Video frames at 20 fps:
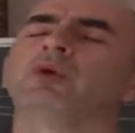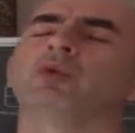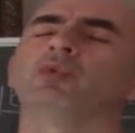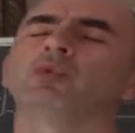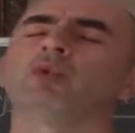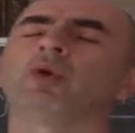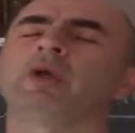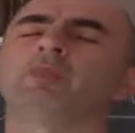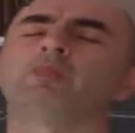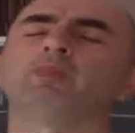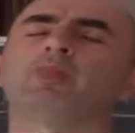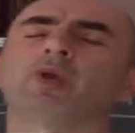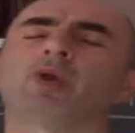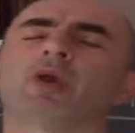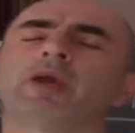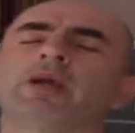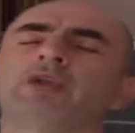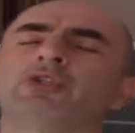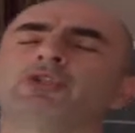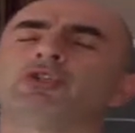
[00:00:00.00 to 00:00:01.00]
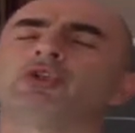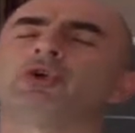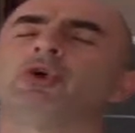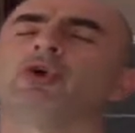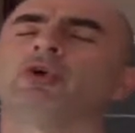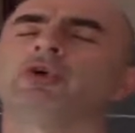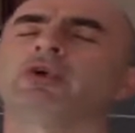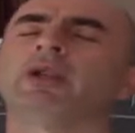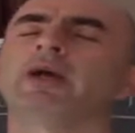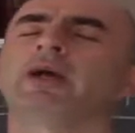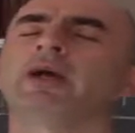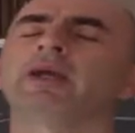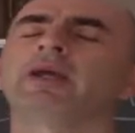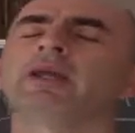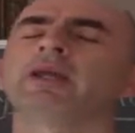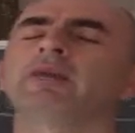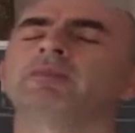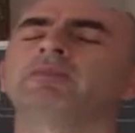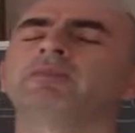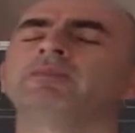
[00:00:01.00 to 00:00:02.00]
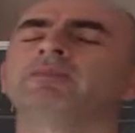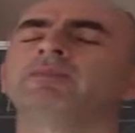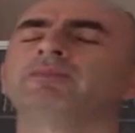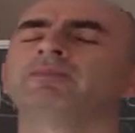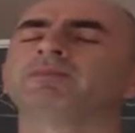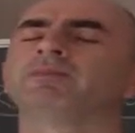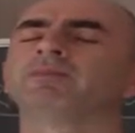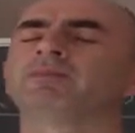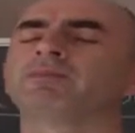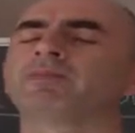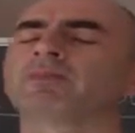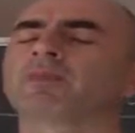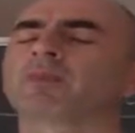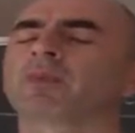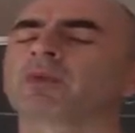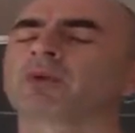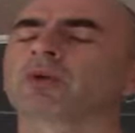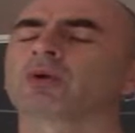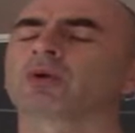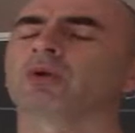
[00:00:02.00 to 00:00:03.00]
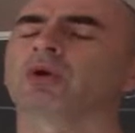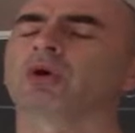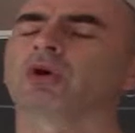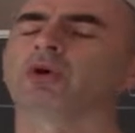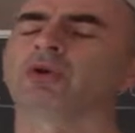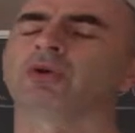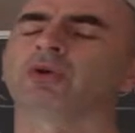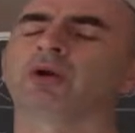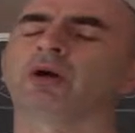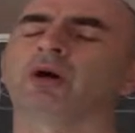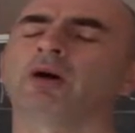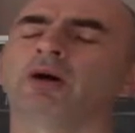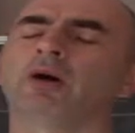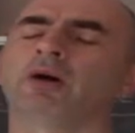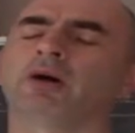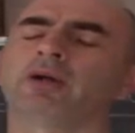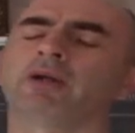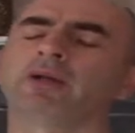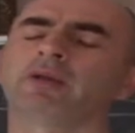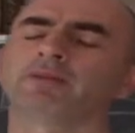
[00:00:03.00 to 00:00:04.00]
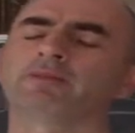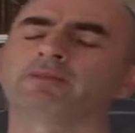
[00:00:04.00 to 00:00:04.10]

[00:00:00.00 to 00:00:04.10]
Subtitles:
We praise your name on high.